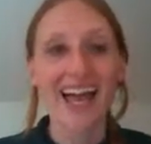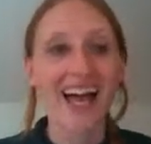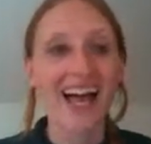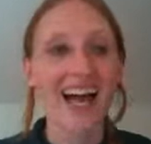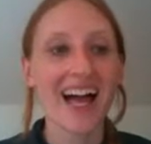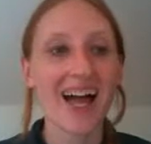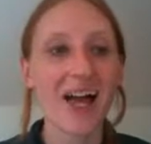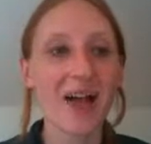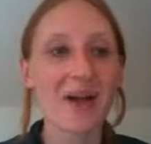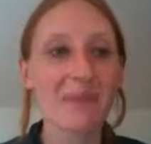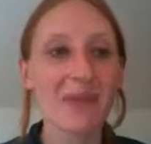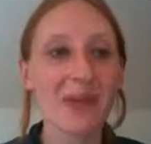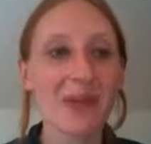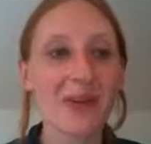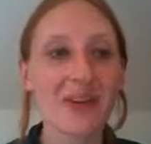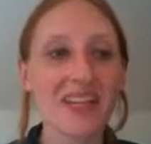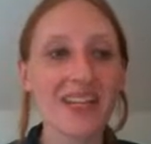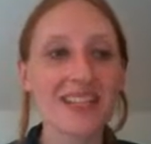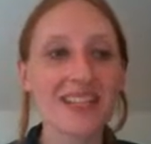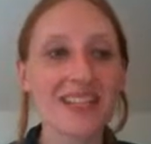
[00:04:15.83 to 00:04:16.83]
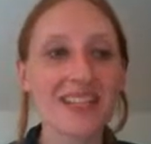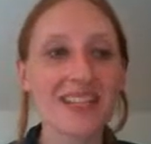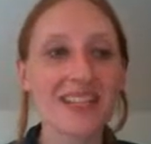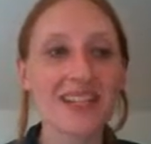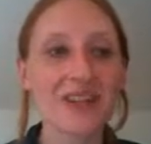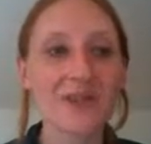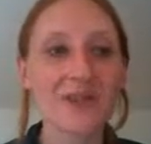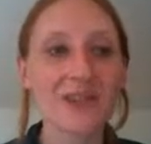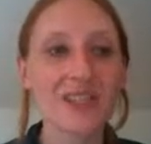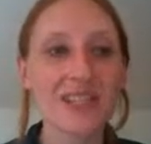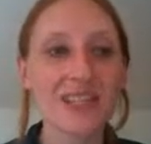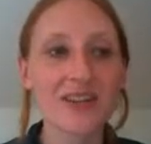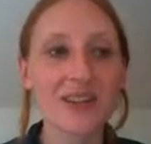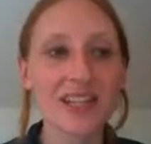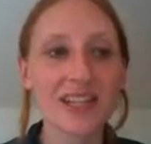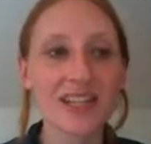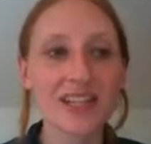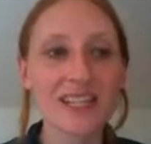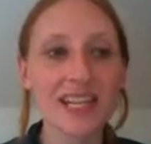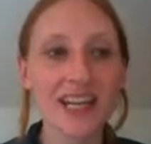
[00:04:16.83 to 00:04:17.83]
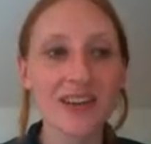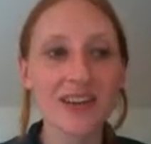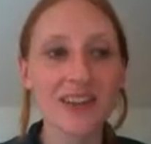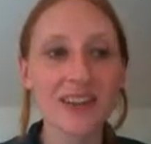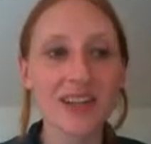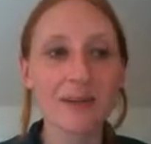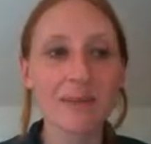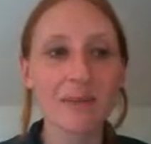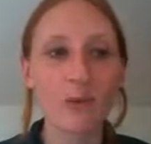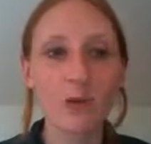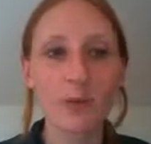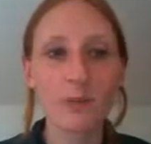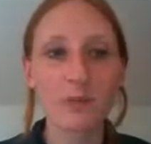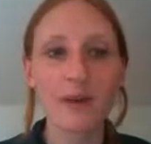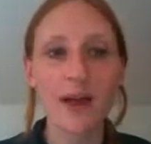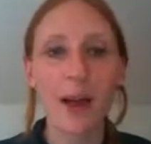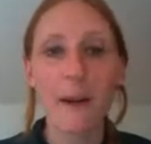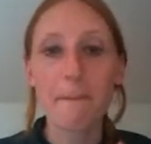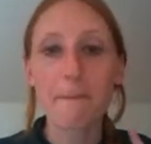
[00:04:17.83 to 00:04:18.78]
you can tell them, whoop,